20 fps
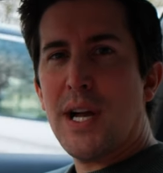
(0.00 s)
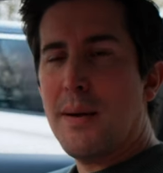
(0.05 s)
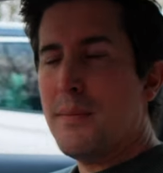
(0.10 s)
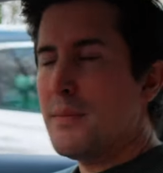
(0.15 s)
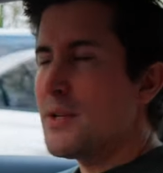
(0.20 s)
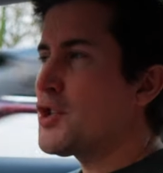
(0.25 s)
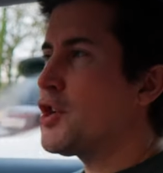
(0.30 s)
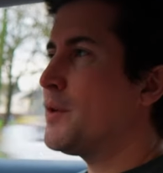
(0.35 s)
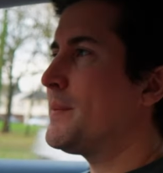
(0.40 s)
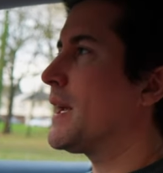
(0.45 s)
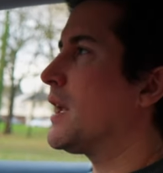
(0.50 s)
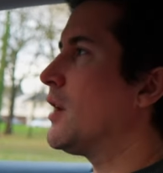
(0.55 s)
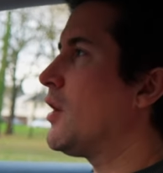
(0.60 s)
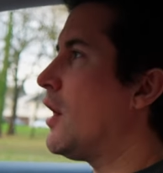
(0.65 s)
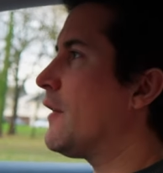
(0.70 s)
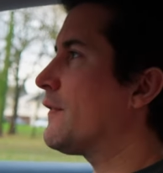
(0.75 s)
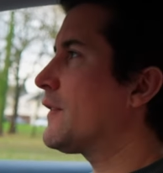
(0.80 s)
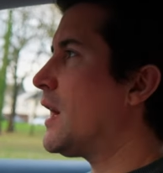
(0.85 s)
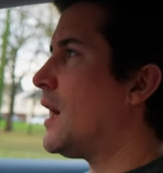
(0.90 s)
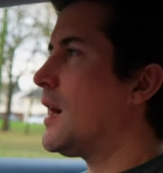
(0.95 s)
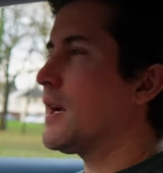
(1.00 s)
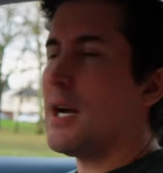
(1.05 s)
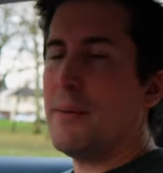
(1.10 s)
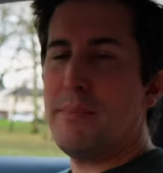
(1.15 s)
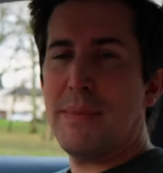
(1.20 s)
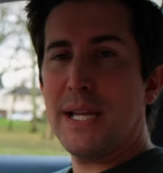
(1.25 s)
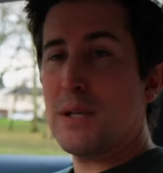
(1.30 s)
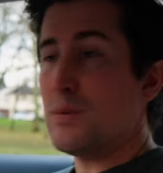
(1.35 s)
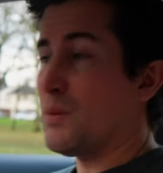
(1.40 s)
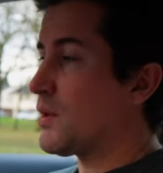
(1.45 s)
I'm assuming a lot of car
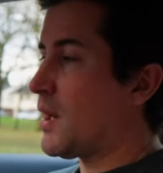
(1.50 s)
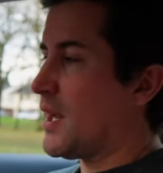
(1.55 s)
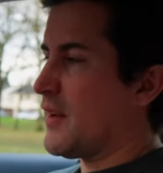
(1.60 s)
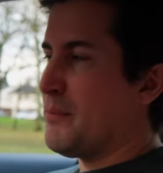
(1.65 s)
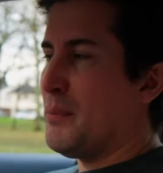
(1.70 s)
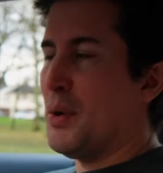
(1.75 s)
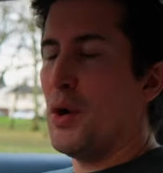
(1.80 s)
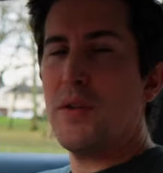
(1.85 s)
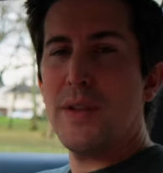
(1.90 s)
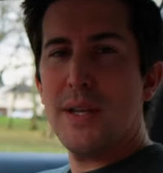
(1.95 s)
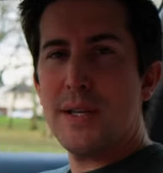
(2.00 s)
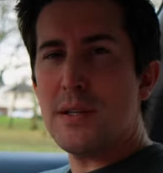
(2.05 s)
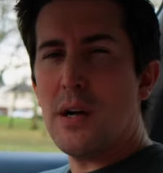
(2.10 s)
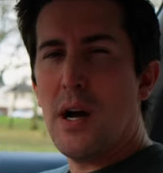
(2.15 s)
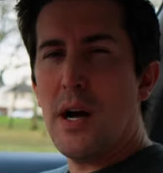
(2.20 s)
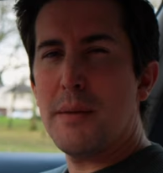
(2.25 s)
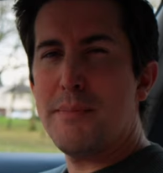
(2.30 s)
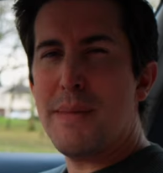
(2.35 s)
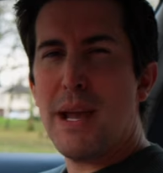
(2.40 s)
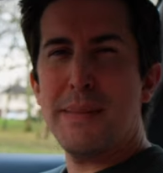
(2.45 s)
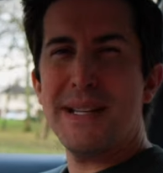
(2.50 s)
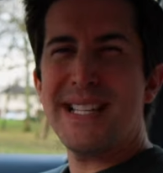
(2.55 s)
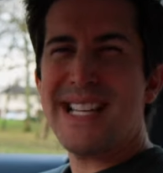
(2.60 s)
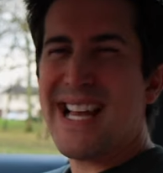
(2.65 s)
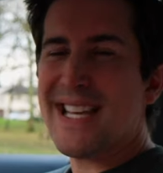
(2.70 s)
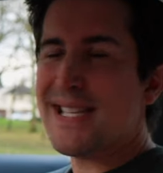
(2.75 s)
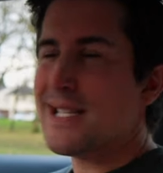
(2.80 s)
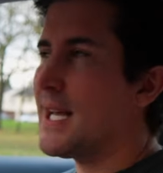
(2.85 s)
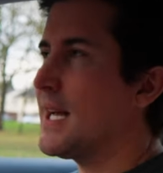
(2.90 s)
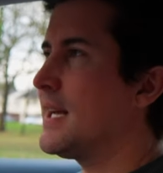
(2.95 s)
companies will kind of put this on and maybe
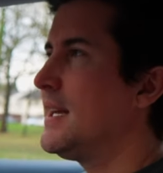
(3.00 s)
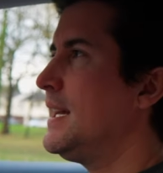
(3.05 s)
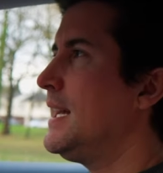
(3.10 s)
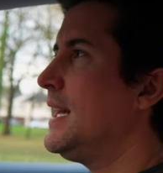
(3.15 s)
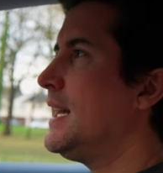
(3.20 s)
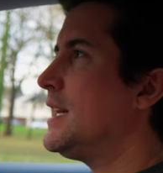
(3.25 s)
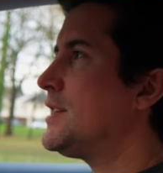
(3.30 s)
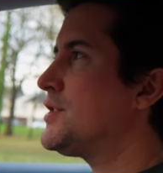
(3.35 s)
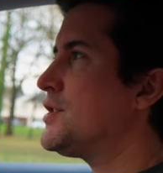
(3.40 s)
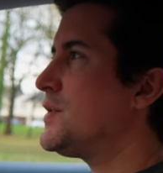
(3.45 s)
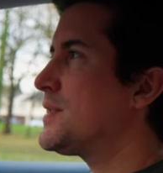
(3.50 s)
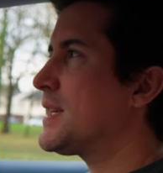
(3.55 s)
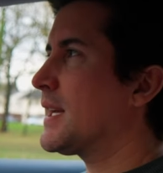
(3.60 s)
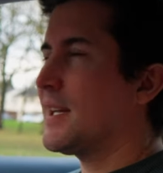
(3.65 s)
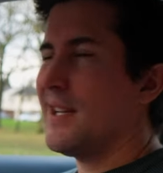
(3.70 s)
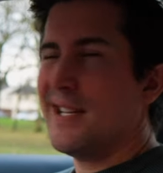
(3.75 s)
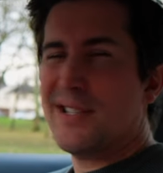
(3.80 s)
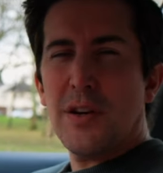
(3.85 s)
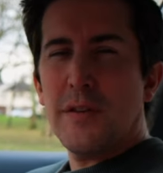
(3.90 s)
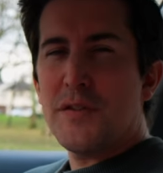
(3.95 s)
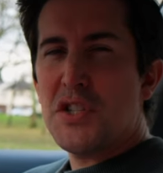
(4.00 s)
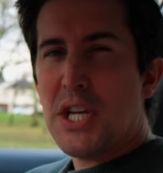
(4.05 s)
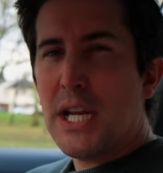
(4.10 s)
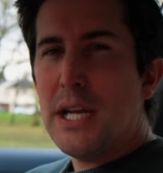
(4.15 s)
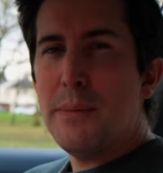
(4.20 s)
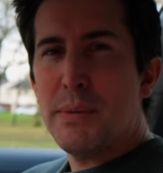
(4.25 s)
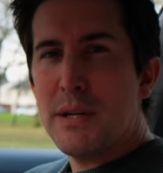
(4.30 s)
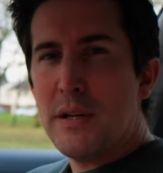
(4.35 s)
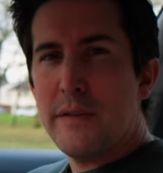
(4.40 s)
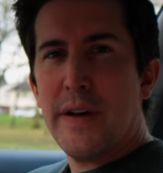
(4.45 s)
Tesla is using a sort of
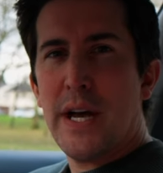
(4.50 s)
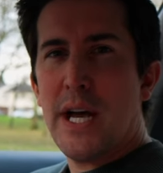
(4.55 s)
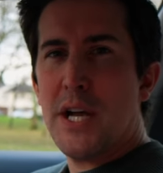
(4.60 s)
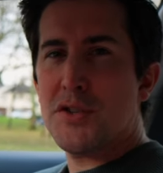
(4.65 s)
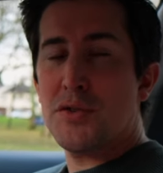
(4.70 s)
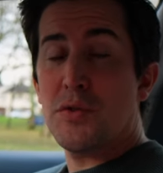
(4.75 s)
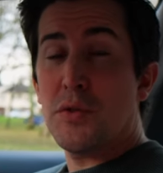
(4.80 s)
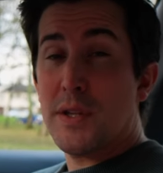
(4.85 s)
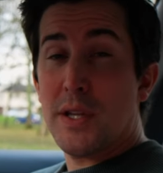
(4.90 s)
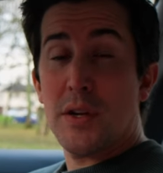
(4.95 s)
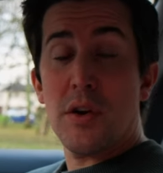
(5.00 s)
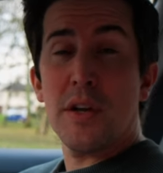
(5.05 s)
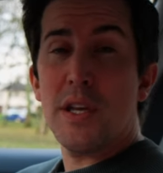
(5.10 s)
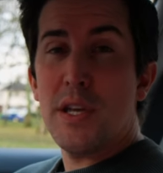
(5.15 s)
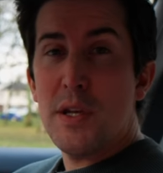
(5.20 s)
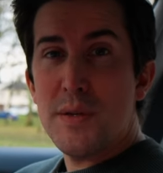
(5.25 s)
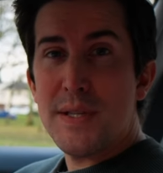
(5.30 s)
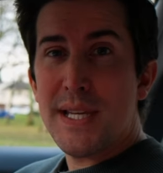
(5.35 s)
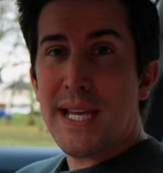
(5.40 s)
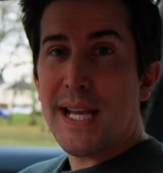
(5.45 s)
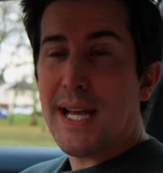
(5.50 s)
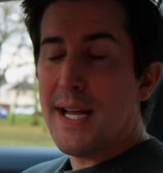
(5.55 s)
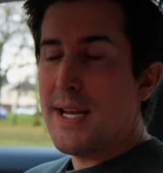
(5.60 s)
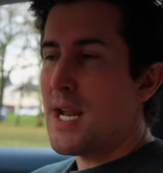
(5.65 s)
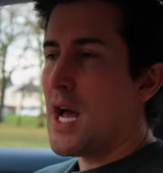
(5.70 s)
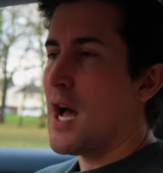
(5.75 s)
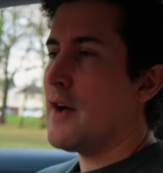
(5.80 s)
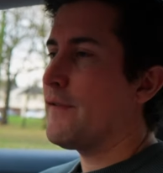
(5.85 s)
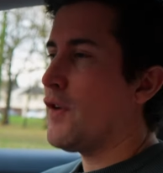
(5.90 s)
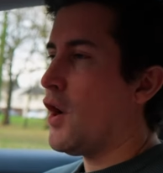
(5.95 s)
cheapened version or they're not using
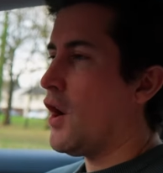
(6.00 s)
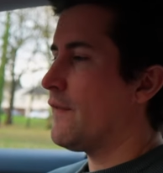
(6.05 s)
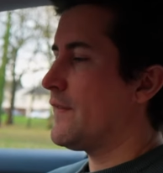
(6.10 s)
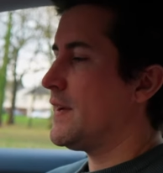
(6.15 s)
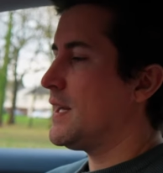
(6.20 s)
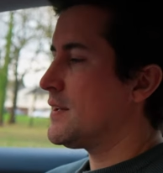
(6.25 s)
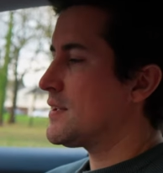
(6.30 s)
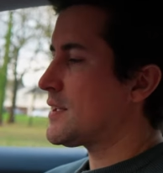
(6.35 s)
enough of it.